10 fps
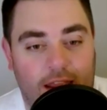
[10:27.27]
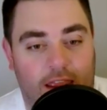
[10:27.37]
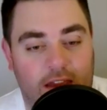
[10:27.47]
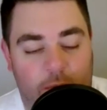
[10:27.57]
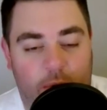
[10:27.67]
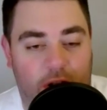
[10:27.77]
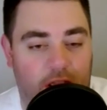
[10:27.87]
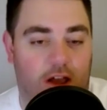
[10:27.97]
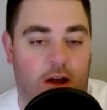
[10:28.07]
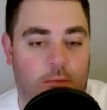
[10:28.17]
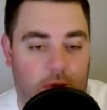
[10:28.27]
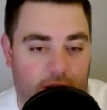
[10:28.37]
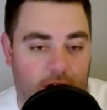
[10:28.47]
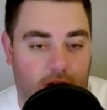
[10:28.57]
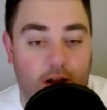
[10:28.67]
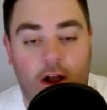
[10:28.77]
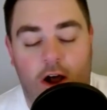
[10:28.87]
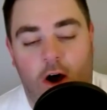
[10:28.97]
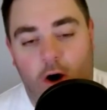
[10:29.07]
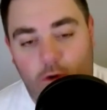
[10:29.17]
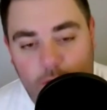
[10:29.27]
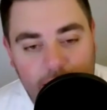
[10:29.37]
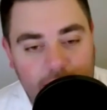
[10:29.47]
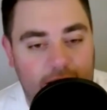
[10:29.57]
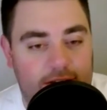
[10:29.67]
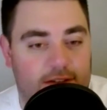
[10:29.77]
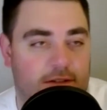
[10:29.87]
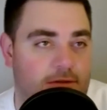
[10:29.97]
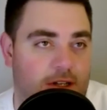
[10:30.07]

give up on a young player already that's,